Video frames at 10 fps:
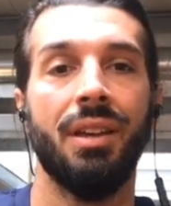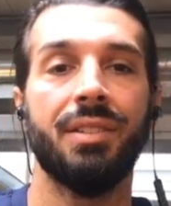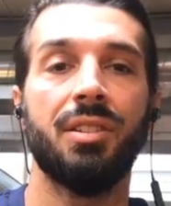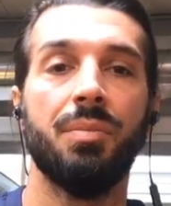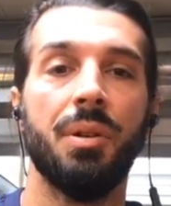
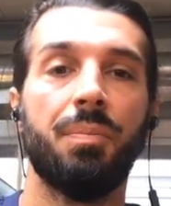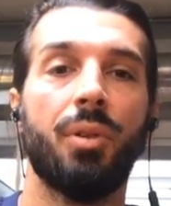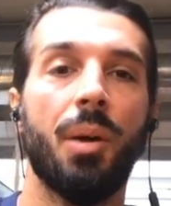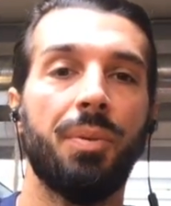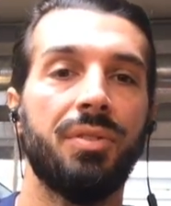is to be a
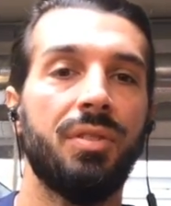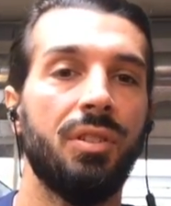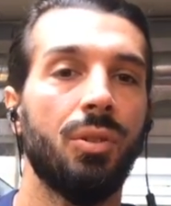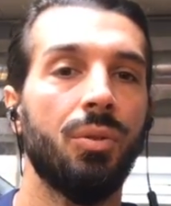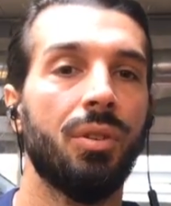
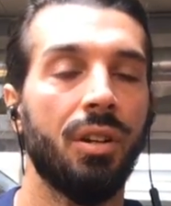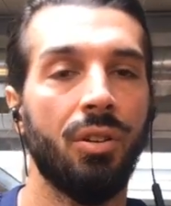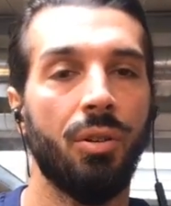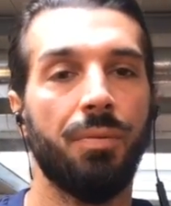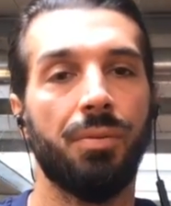property
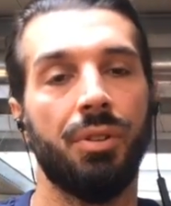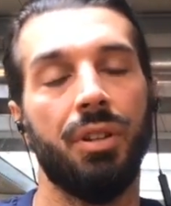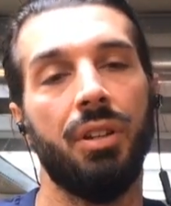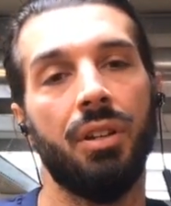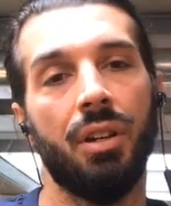token
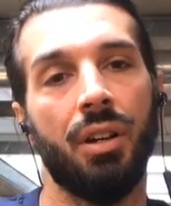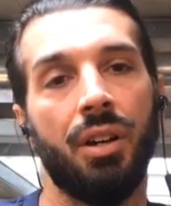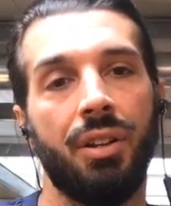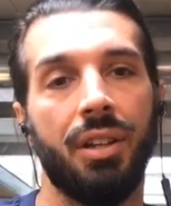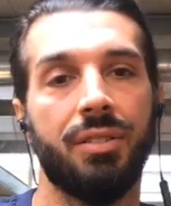hopefully
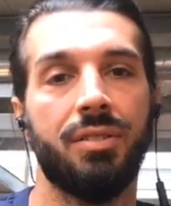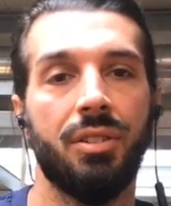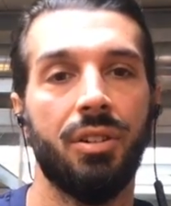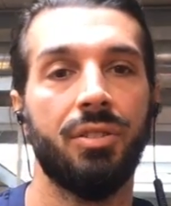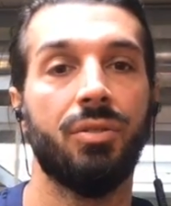next
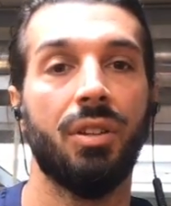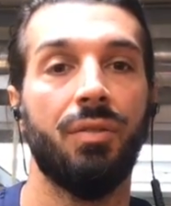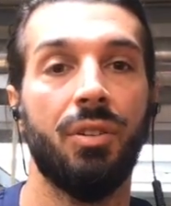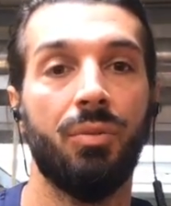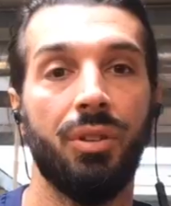year, so
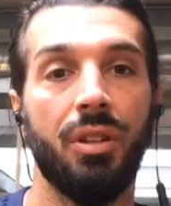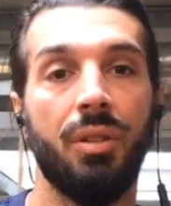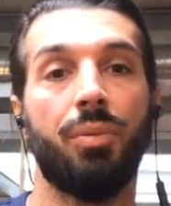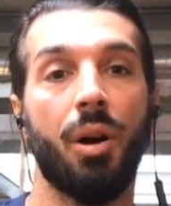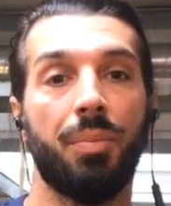giving
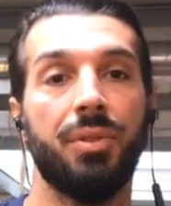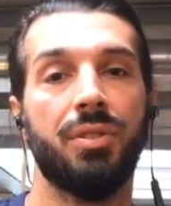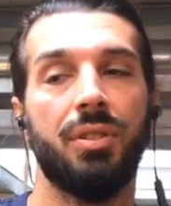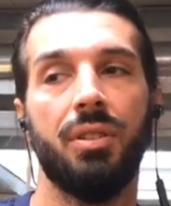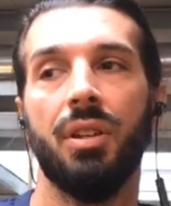really
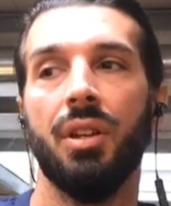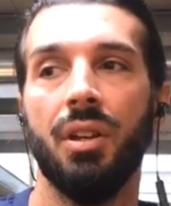property